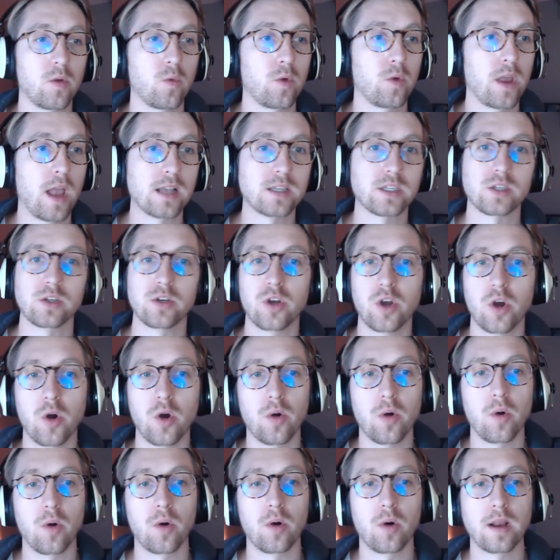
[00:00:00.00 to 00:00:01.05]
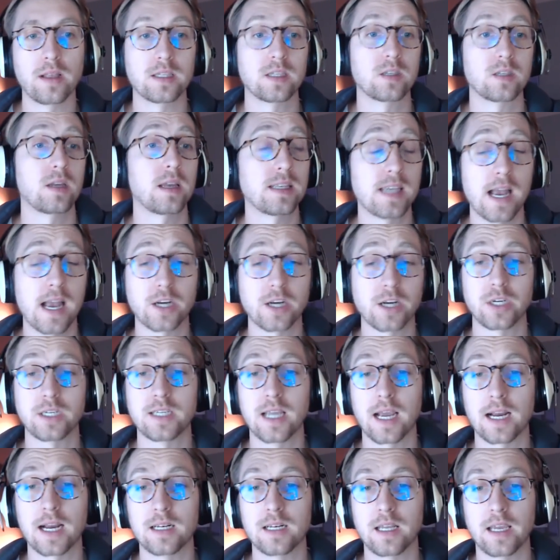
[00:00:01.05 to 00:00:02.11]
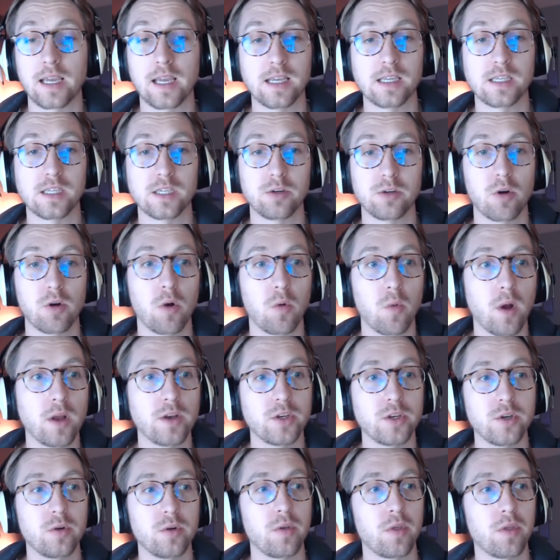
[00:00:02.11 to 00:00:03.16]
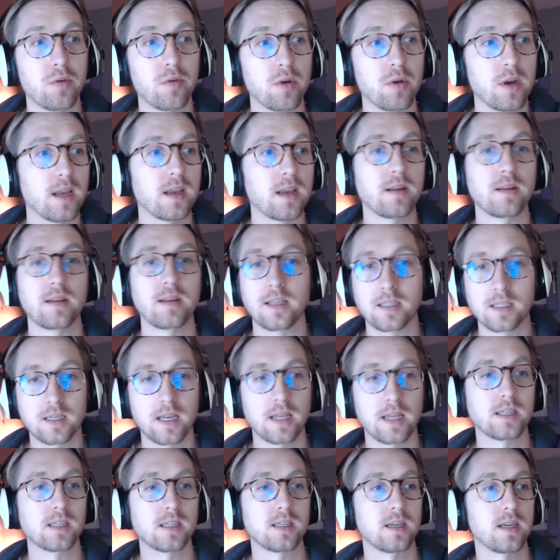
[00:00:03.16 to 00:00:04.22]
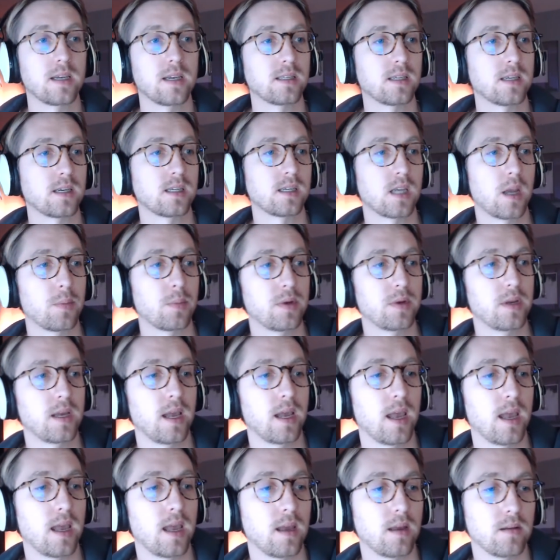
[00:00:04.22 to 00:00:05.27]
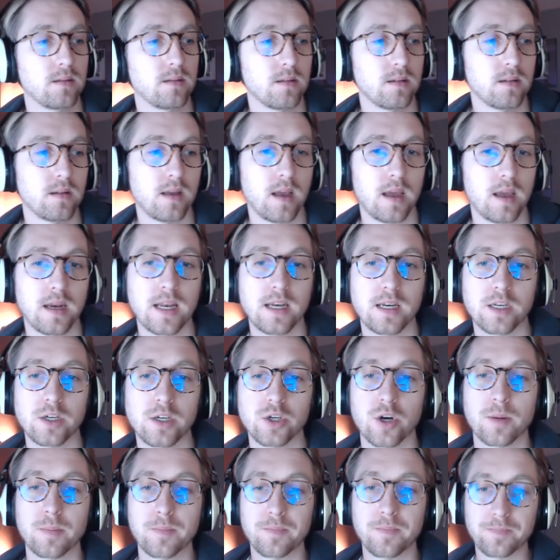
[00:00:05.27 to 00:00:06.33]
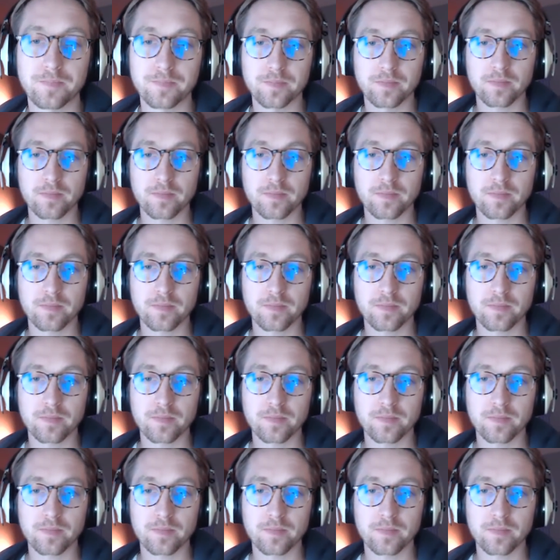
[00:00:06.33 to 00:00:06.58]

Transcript: We yes, no, or it's actually technically 0, 1, 2, 3. It's accepting an integer.